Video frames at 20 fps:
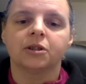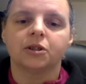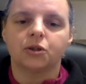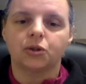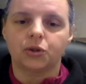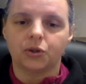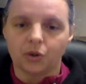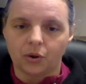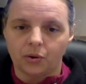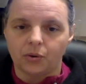
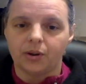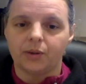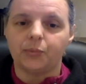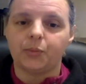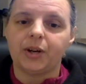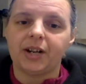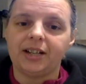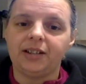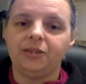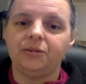So
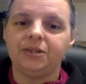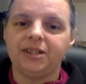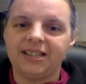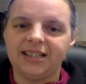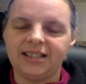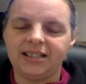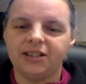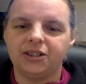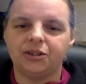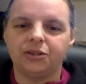when you
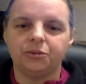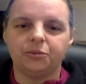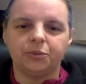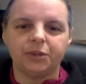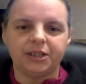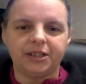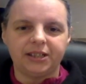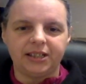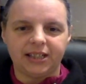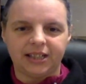need to
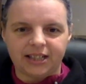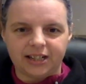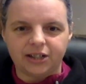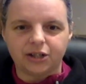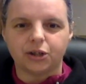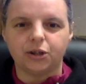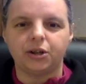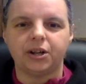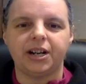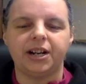really
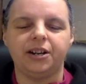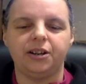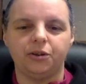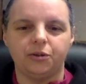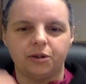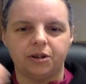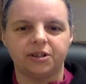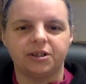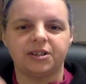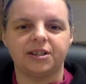integrate
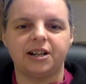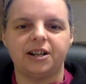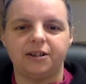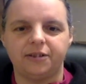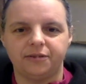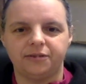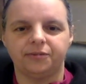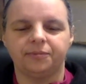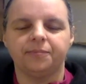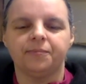
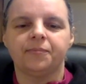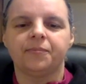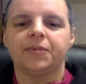yourself,